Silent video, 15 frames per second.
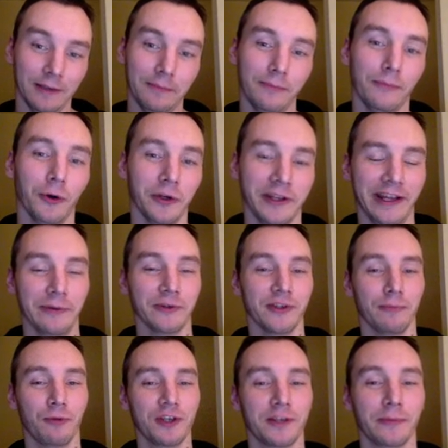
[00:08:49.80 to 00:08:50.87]
point of that was the
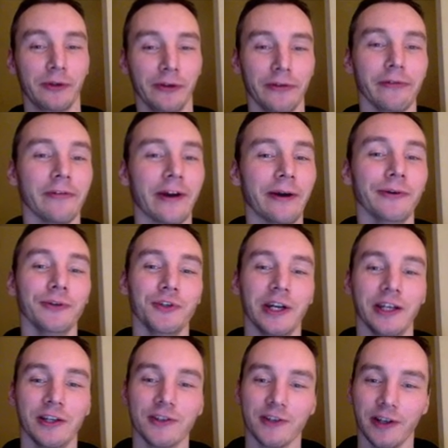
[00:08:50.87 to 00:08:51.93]
principle of how you
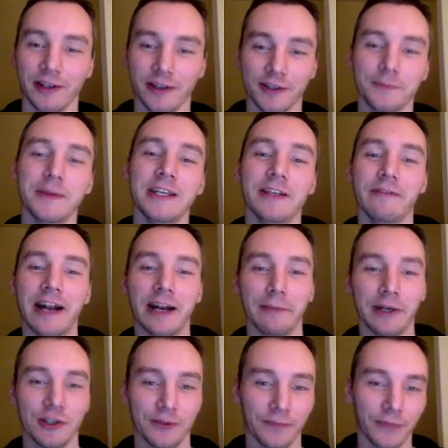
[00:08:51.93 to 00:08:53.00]
change the speed of an animation.